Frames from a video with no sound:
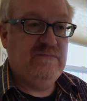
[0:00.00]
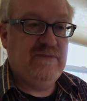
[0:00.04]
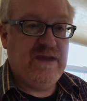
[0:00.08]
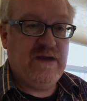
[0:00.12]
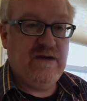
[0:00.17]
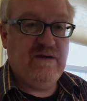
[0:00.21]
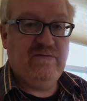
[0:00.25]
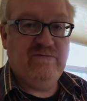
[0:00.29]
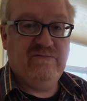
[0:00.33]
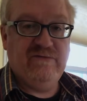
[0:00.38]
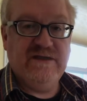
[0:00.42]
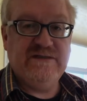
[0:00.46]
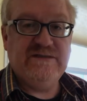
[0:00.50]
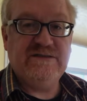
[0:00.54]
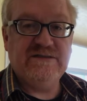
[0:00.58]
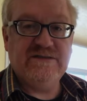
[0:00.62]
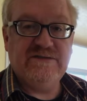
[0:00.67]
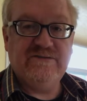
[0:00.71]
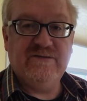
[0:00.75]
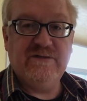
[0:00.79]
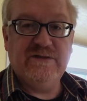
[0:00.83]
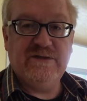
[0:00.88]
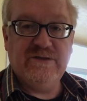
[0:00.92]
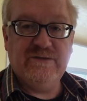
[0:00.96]
their
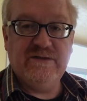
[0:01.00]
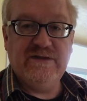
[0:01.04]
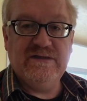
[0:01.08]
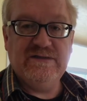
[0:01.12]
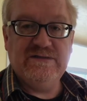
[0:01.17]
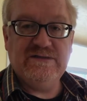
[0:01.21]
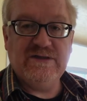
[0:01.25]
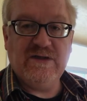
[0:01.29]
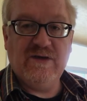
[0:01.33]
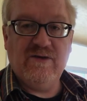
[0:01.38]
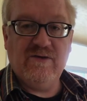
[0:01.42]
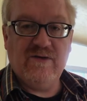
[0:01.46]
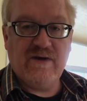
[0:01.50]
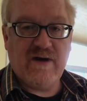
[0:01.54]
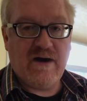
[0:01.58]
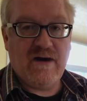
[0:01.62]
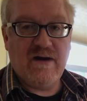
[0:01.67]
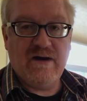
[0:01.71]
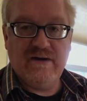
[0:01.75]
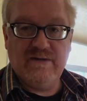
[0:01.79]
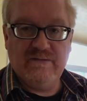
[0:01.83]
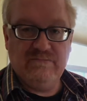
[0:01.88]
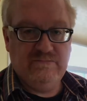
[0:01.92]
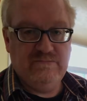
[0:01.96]
reasons for doing so
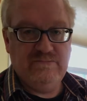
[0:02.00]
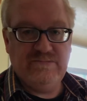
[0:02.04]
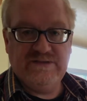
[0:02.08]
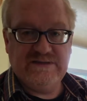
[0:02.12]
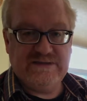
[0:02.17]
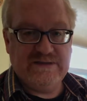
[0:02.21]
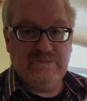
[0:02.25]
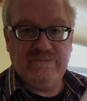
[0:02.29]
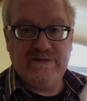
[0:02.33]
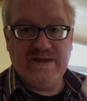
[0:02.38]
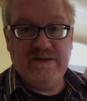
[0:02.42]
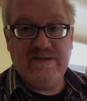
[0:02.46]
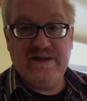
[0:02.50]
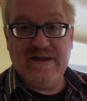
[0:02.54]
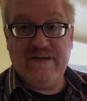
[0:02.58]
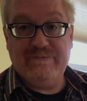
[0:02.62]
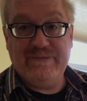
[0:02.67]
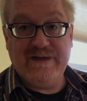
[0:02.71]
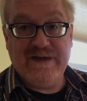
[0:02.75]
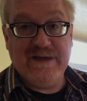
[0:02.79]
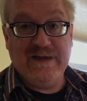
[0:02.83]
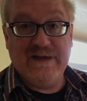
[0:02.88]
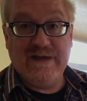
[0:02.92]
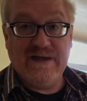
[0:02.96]
are simply
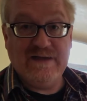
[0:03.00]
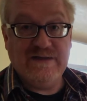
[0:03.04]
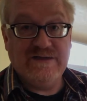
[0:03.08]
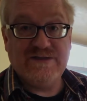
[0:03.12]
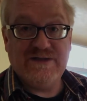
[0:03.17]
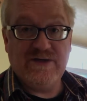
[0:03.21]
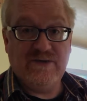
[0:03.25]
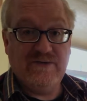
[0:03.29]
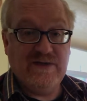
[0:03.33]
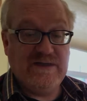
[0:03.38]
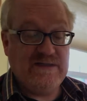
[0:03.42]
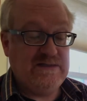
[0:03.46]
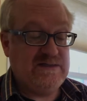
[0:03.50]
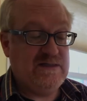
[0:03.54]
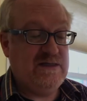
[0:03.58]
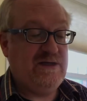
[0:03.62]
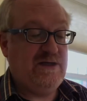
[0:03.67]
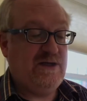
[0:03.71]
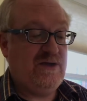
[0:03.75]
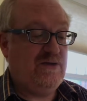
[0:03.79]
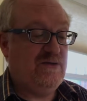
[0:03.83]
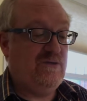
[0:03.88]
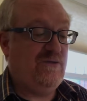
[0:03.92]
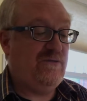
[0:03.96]
that PLA is so easy
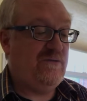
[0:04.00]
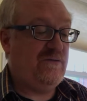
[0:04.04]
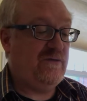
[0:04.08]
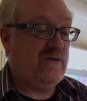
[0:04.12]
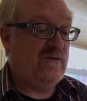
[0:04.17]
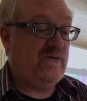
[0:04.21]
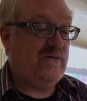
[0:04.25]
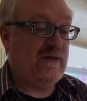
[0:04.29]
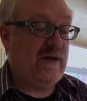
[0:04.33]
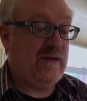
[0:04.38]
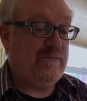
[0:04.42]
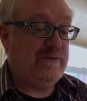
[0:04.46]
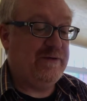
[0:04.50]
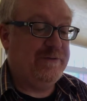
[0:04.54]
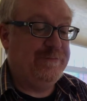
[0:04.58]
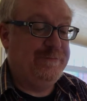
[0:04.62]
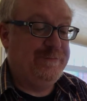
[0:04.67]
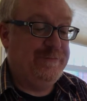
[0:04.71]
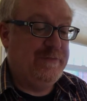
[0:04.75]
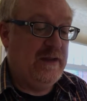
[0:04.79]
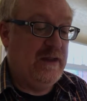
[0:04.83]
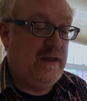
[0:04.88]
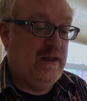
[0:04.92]
to use, for example.